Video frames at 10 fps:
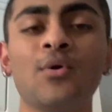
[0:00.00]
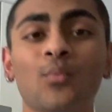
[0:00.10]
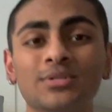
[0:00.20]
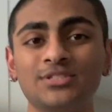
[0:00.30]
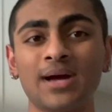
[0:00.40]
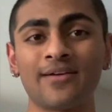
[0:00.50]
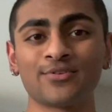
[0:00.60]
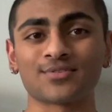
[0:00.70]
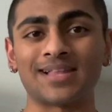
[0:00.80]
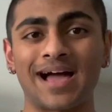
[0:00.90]
Once you have your
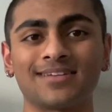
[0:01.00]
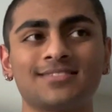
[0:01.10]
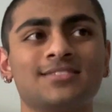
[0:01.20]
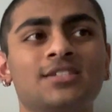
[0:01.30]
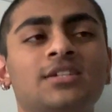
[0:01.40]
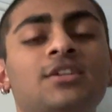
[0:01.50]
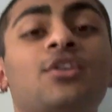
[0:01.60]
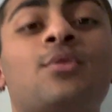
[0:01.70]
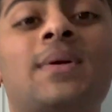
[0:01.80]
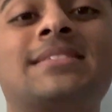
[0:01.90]
glass, you're
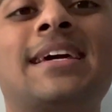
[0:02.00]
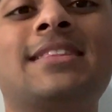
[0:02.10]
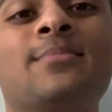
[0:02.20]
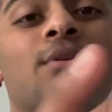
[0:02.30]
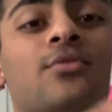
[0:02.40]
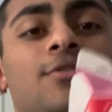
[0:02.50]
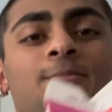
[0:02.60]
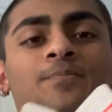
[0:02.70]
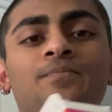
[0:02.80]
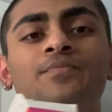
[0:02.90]
gonna wanna take the milk
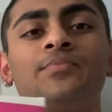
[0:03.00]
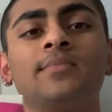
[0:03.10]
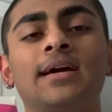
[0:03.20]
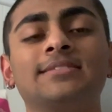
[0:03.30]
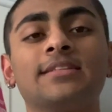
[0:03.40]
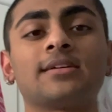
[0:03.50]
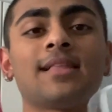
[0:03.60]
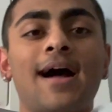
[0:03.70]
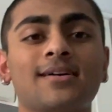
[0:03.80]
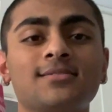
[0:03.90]
and take the
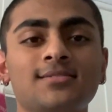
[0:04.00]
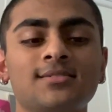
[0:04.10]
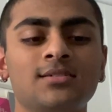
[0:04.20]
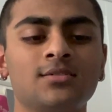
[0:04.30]
glass.